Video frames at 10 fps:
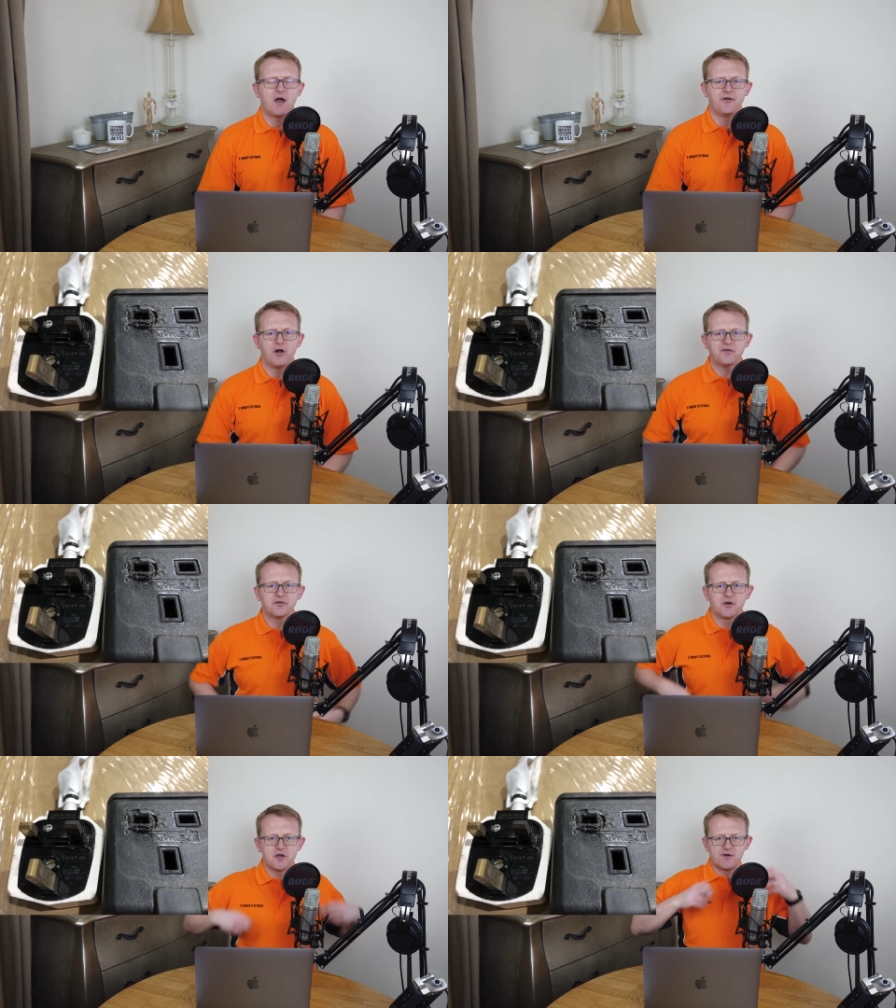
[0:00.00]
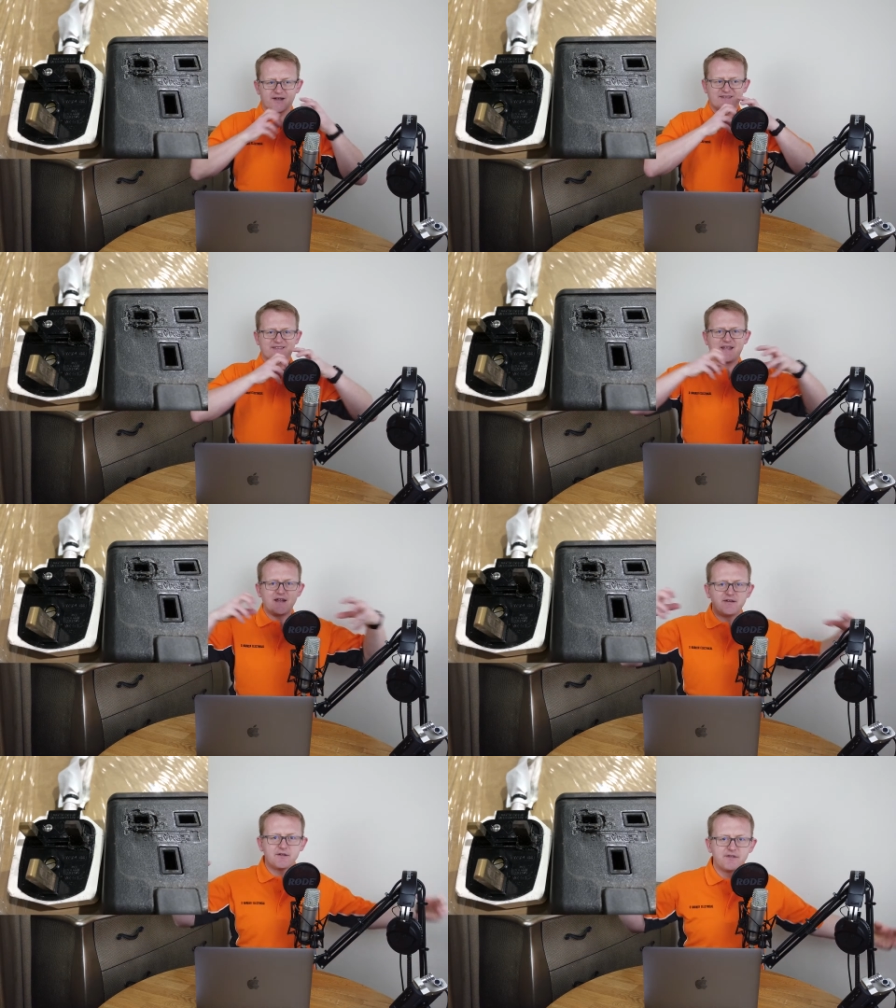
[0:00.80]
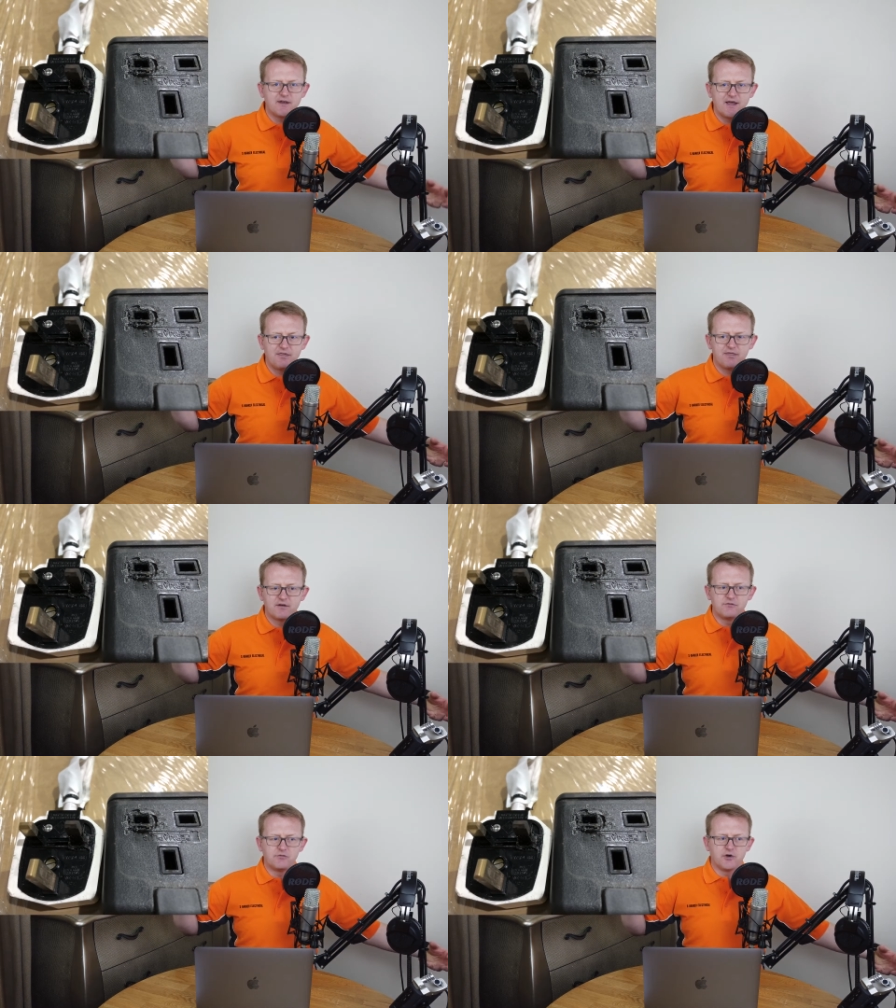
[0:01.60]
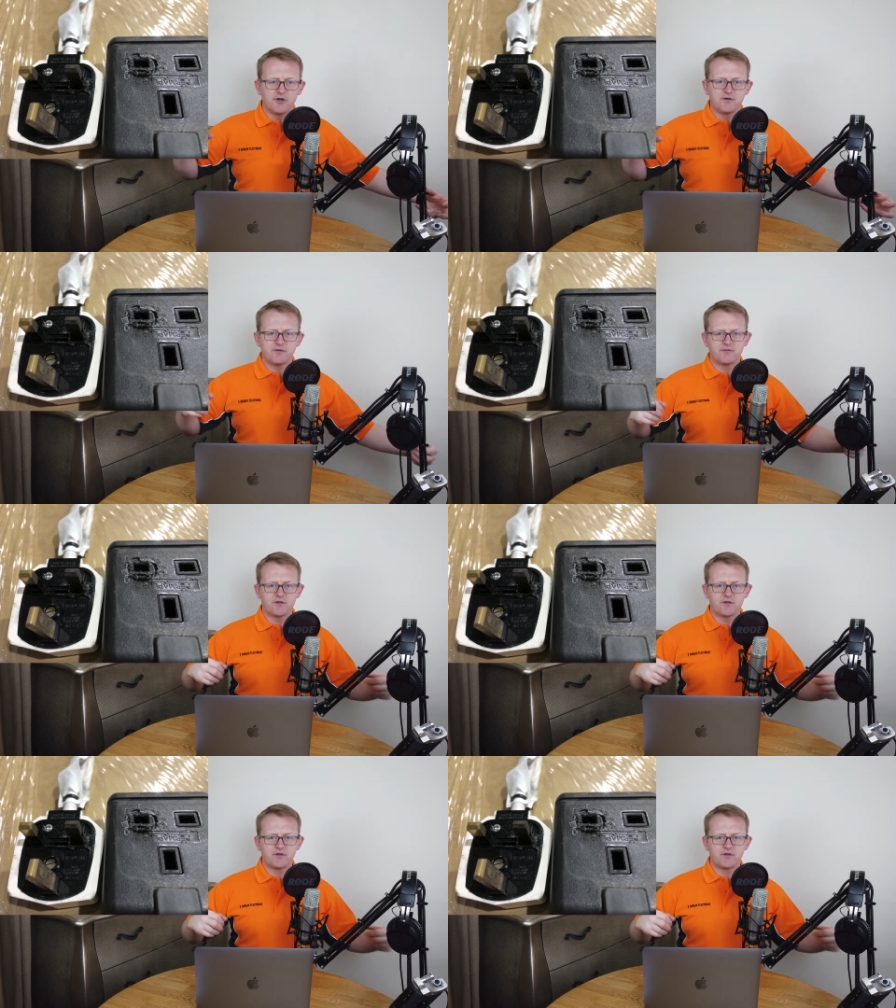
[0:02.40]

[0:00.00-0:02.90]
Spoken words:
and also you're extending the length of run,